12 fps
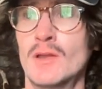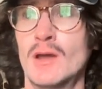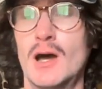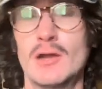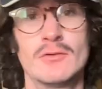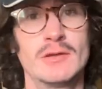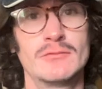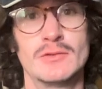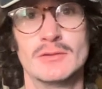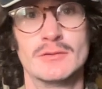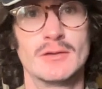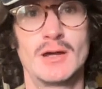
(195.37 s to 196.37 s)
I
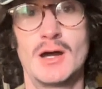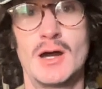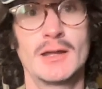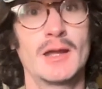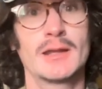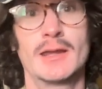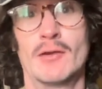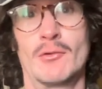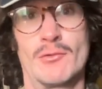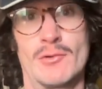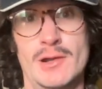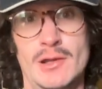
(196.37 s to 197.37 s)
got to get
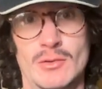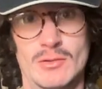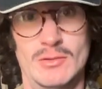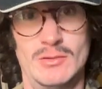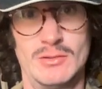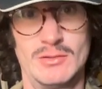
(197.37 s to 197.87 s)
real.